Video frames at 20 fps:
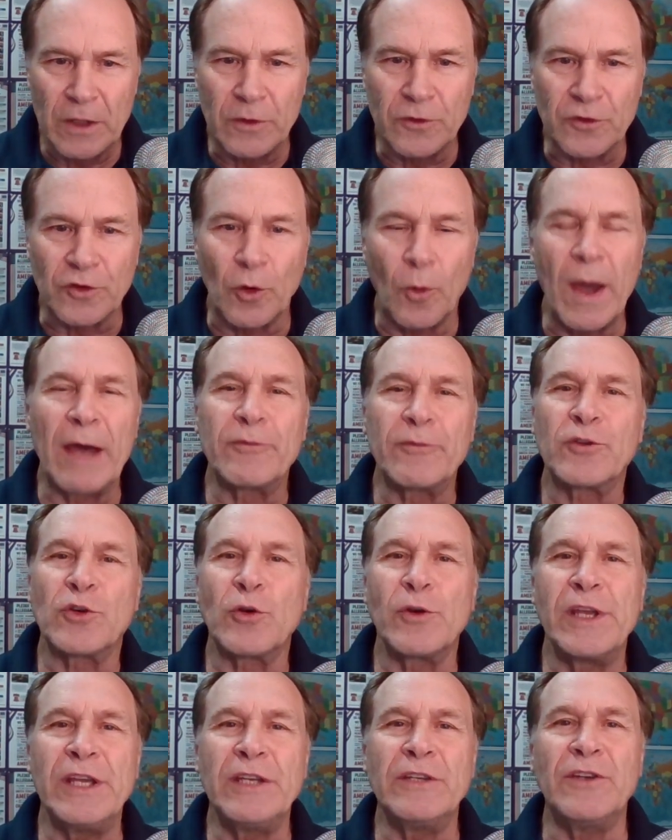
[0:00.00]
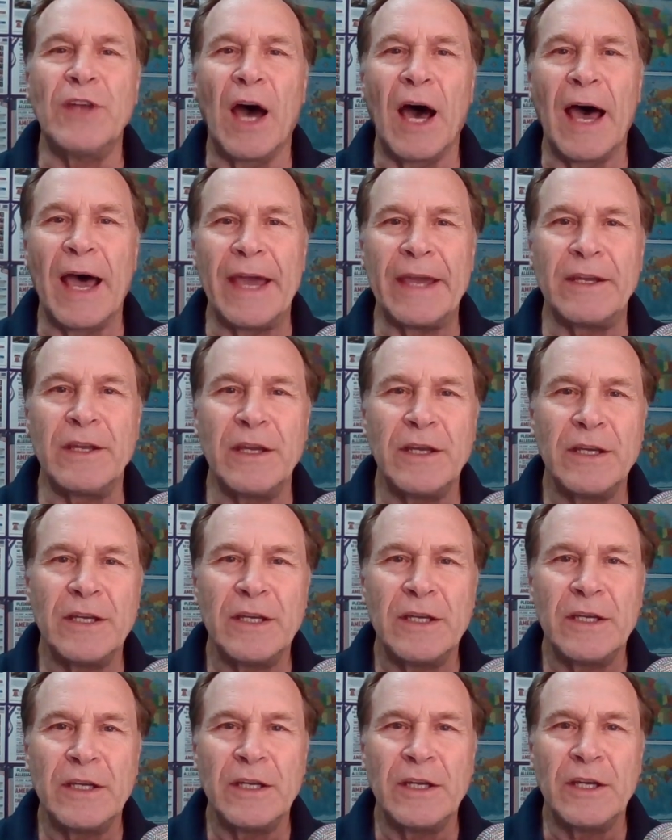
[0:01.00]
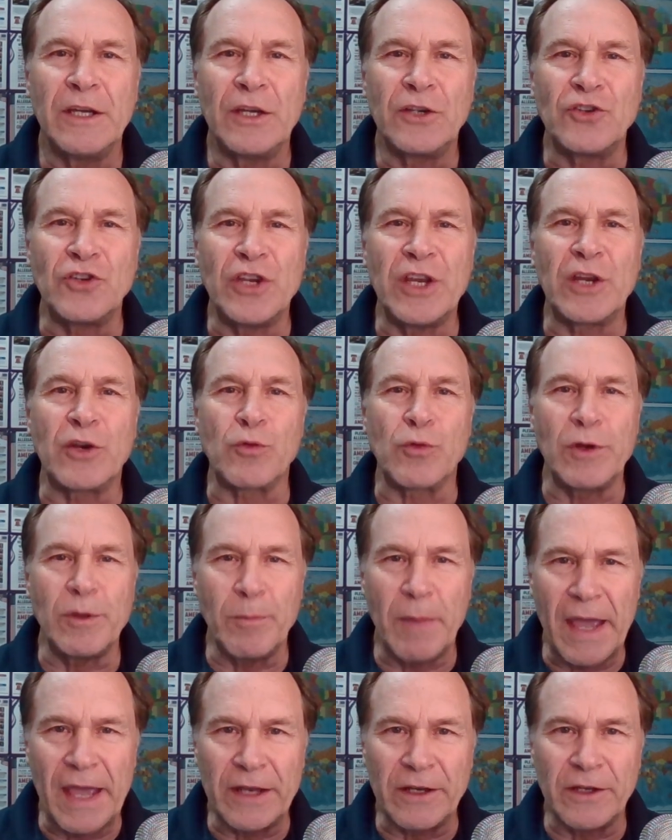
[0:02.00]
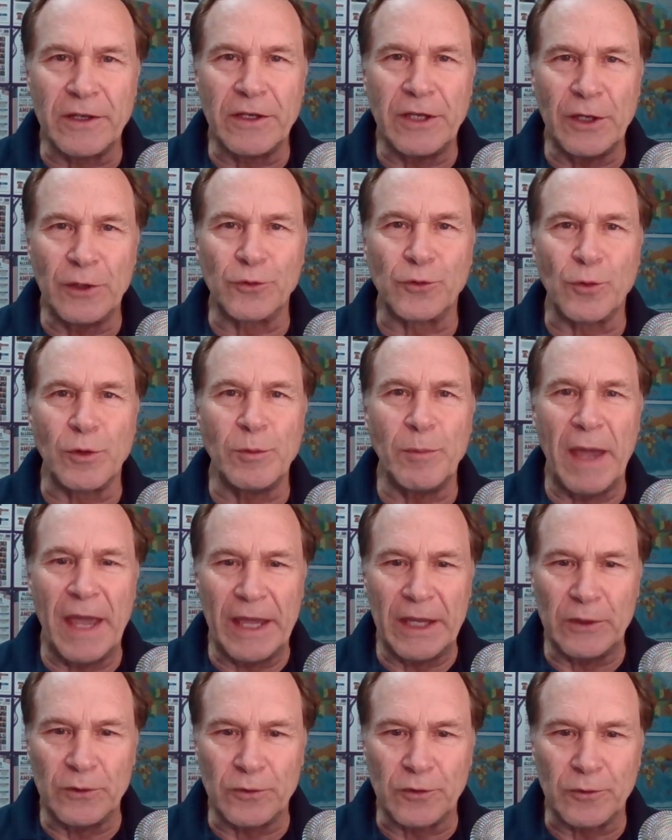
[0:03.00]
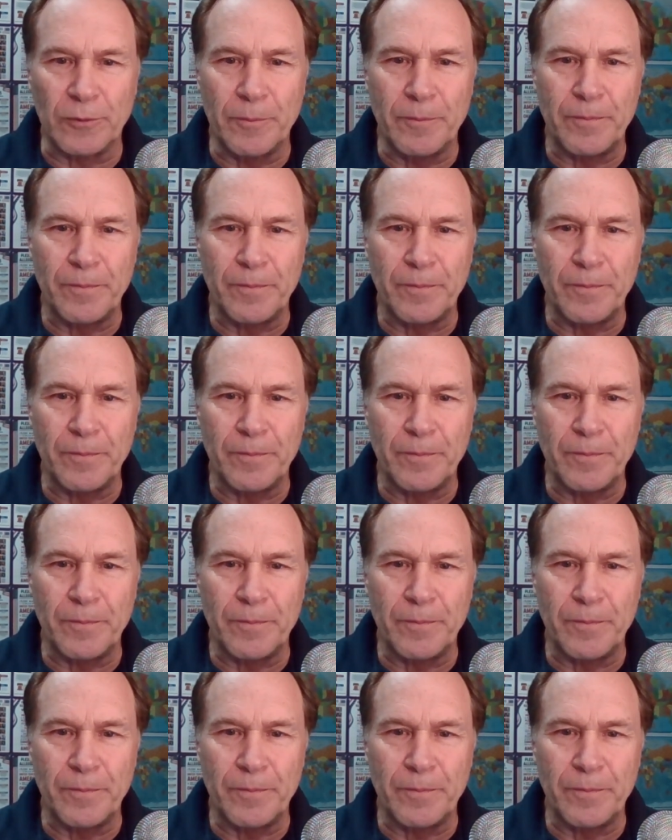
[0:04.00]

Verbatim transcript: So after he died, she cremated his remains